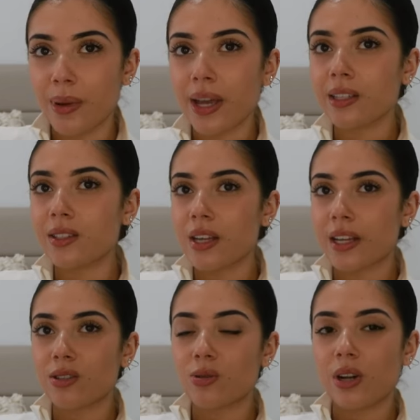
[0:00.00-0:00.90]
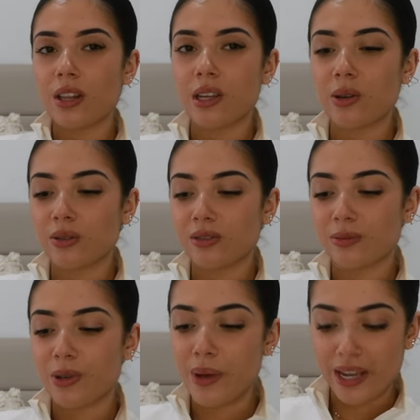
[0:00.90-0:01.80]
pant sets or nothing
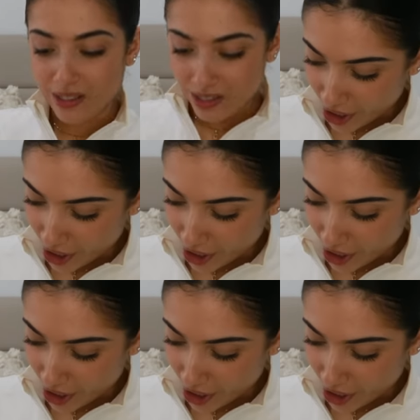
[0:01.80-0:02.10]
with pants.